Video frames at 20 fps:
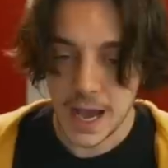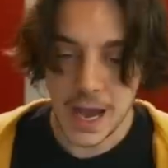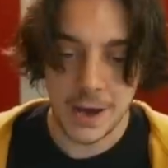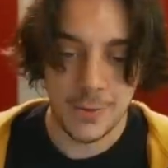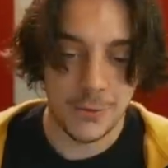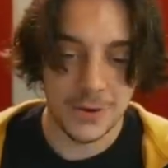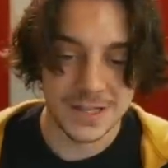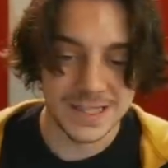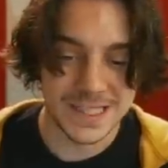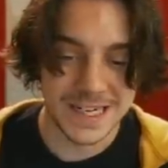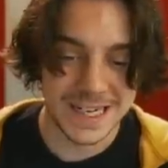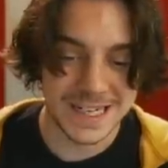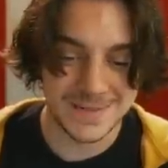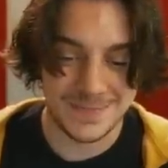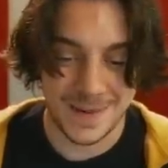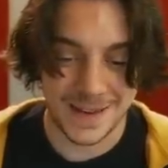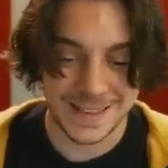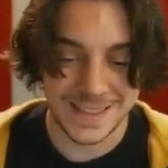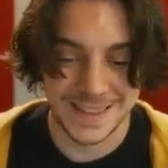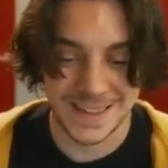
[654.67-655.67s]
I wasn't
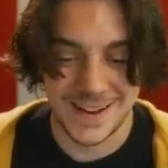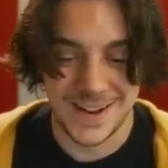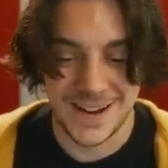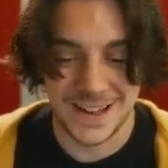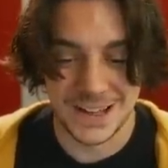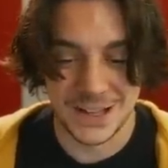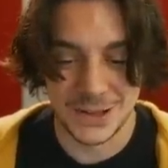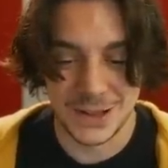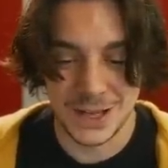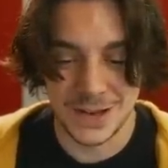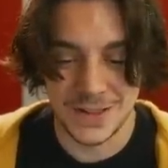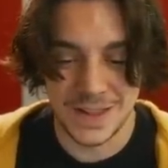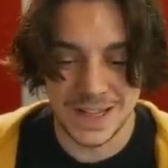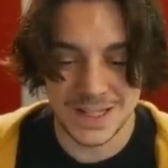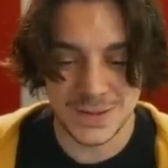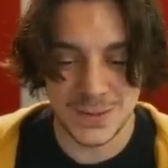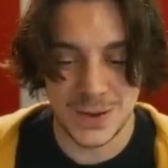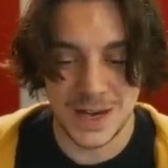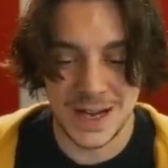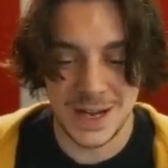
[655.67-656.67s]
expecting the hollow there.
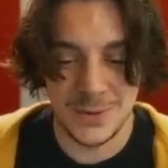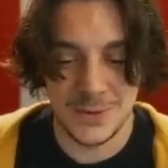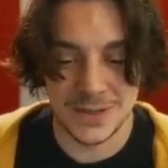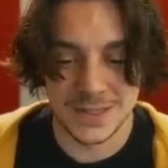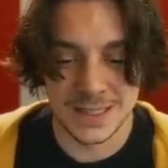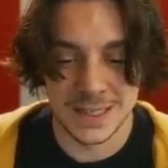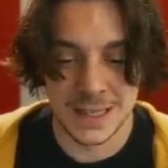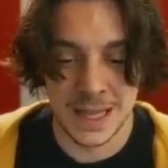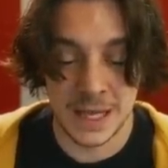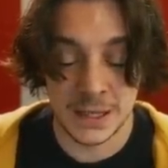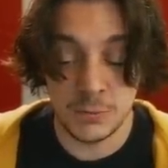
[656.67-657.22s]
That's why I wasn't like,